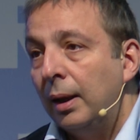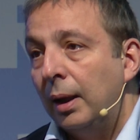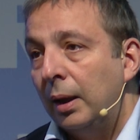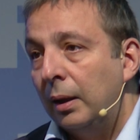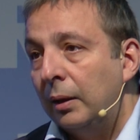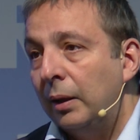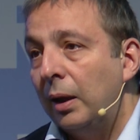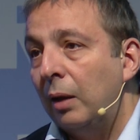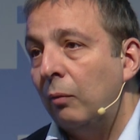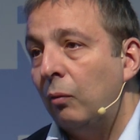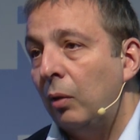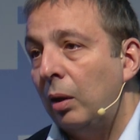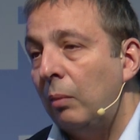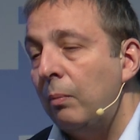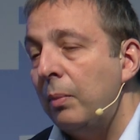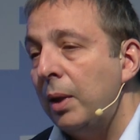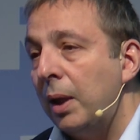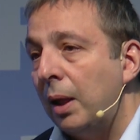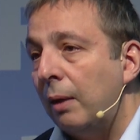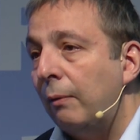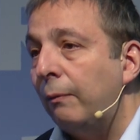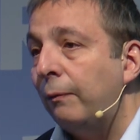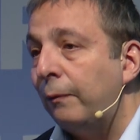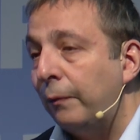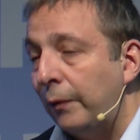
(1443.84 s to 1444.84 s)
there will be
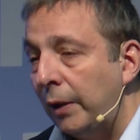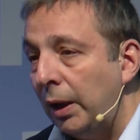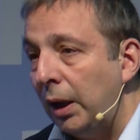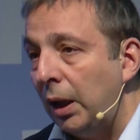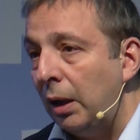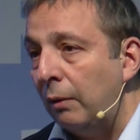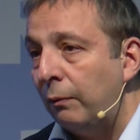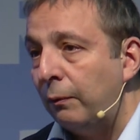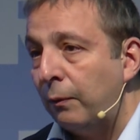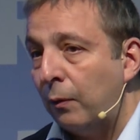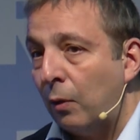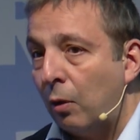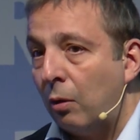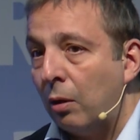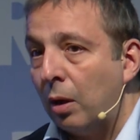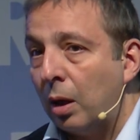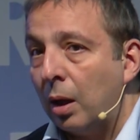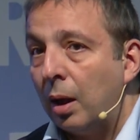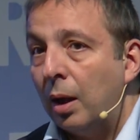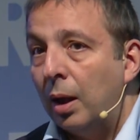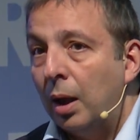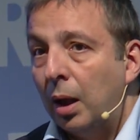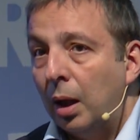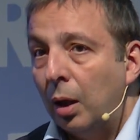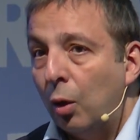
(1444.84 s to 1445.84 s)
a fee for
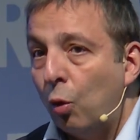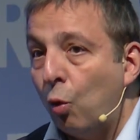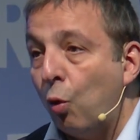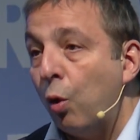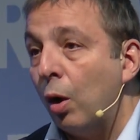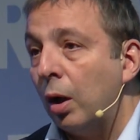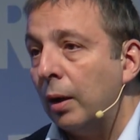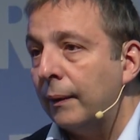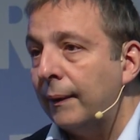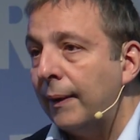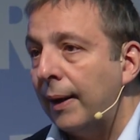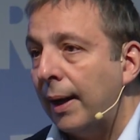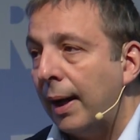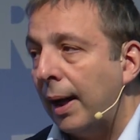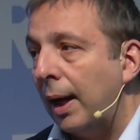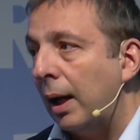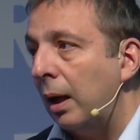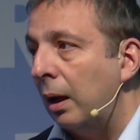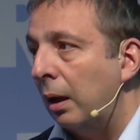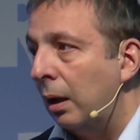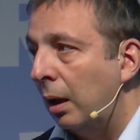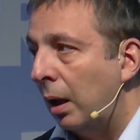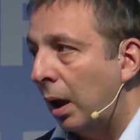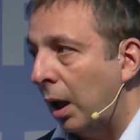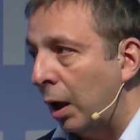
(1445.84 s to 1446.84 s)
quota
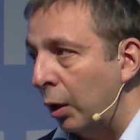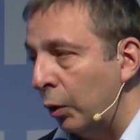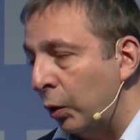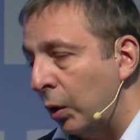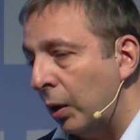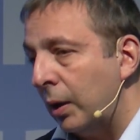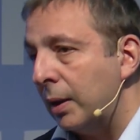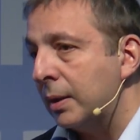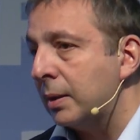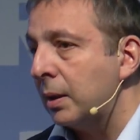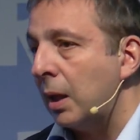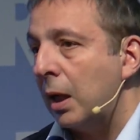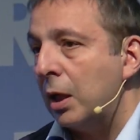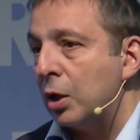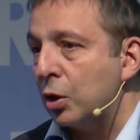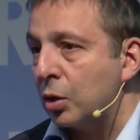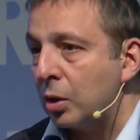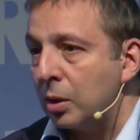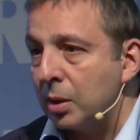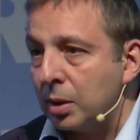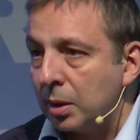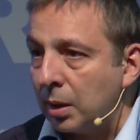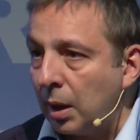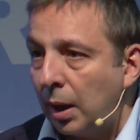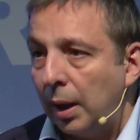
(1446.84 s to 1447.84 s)

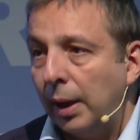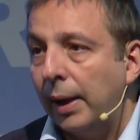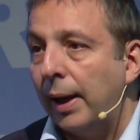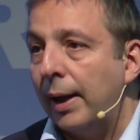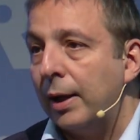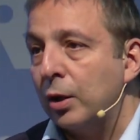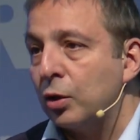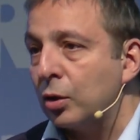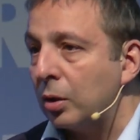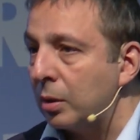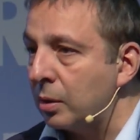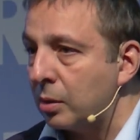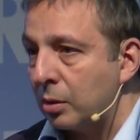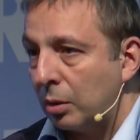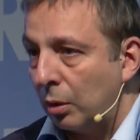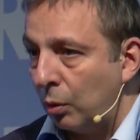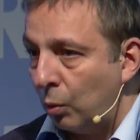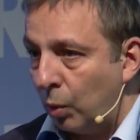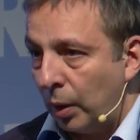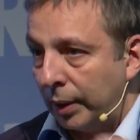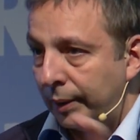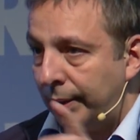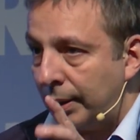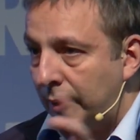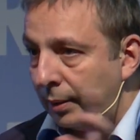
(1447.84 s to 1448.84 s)
authorizations, delegations, so
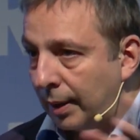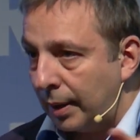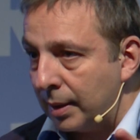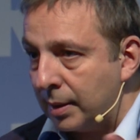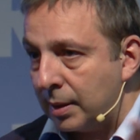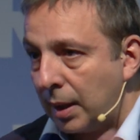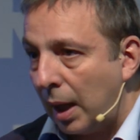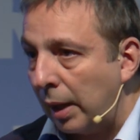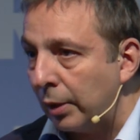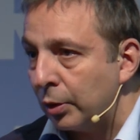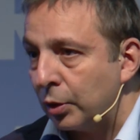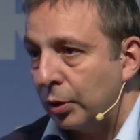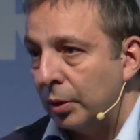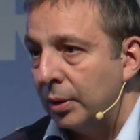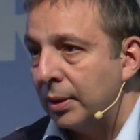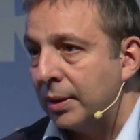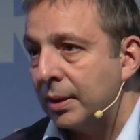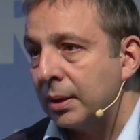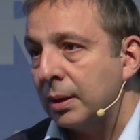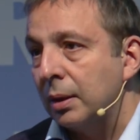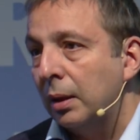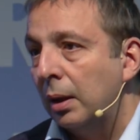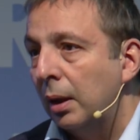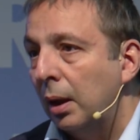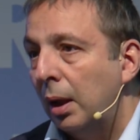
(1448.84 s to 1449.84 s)
quota transactions,
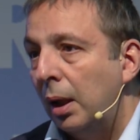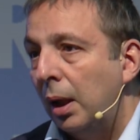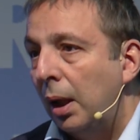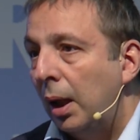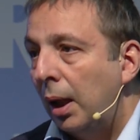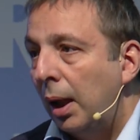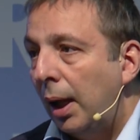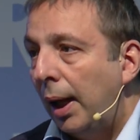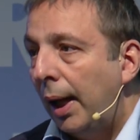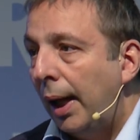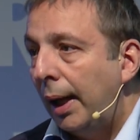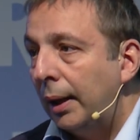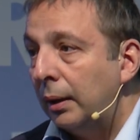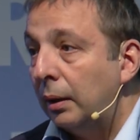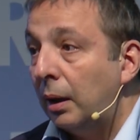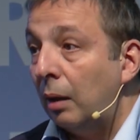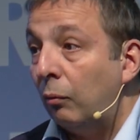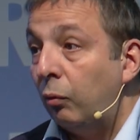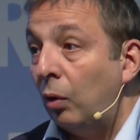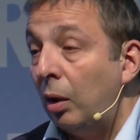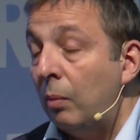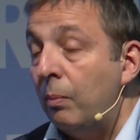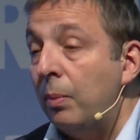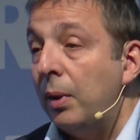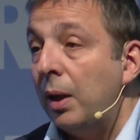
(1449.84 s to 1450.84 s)
and there
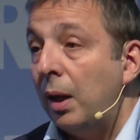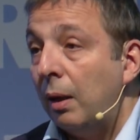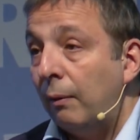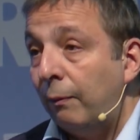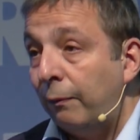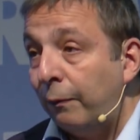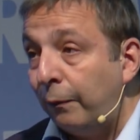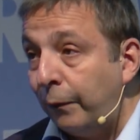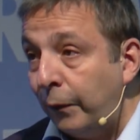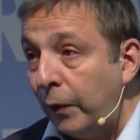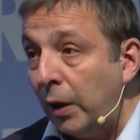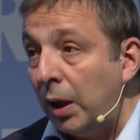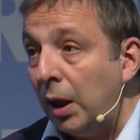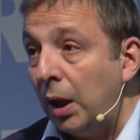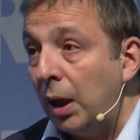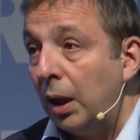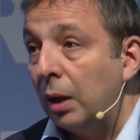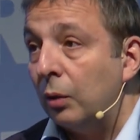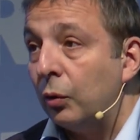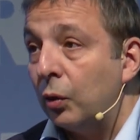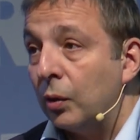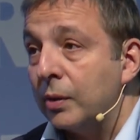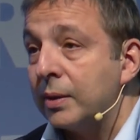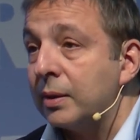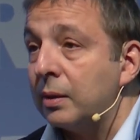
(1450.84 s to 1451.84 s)
will be a fee
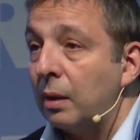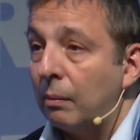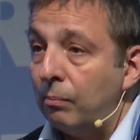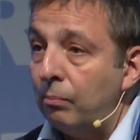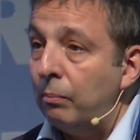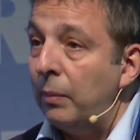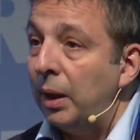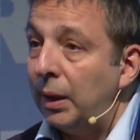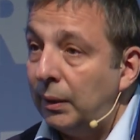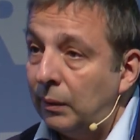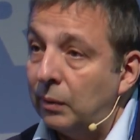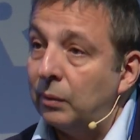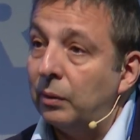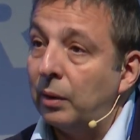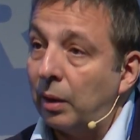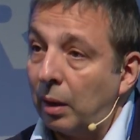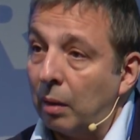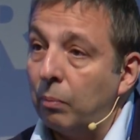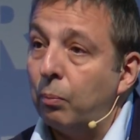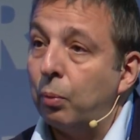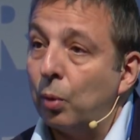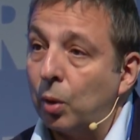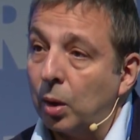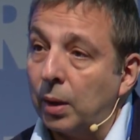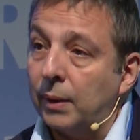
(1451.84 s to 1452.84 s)
to submit the
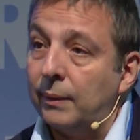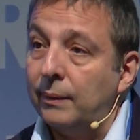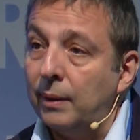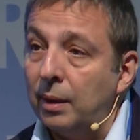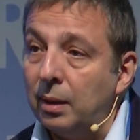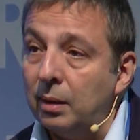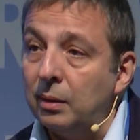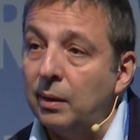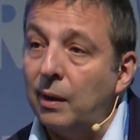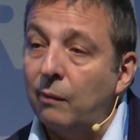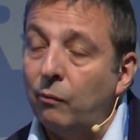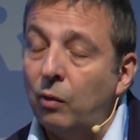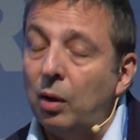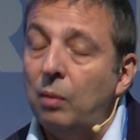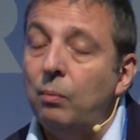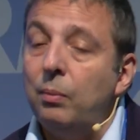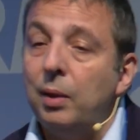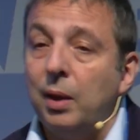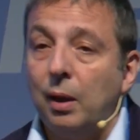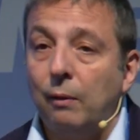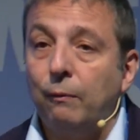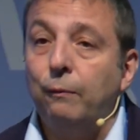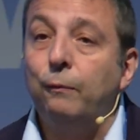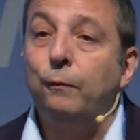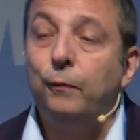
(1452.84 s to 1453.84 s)
reporting, there will be
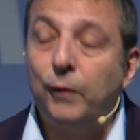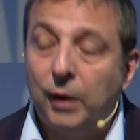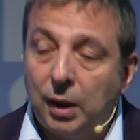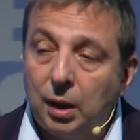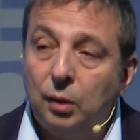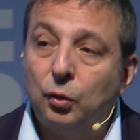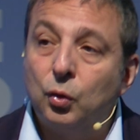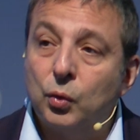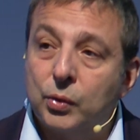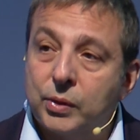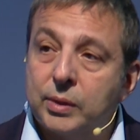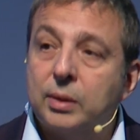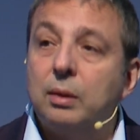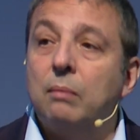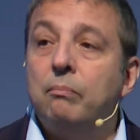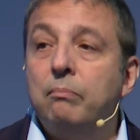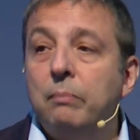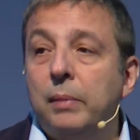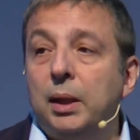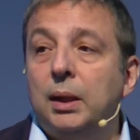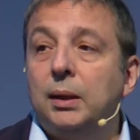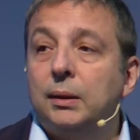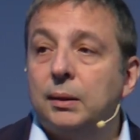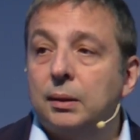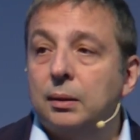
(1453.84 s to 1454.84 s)
a fee to
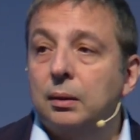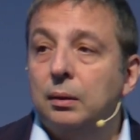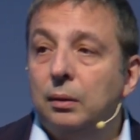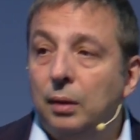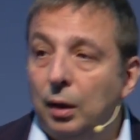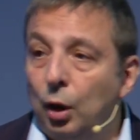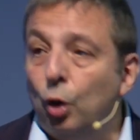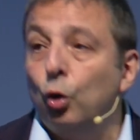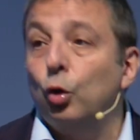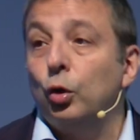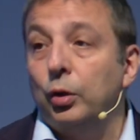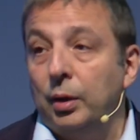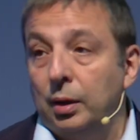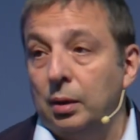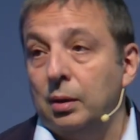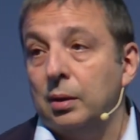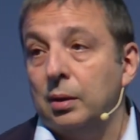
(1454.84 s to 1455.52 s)
submit the audit.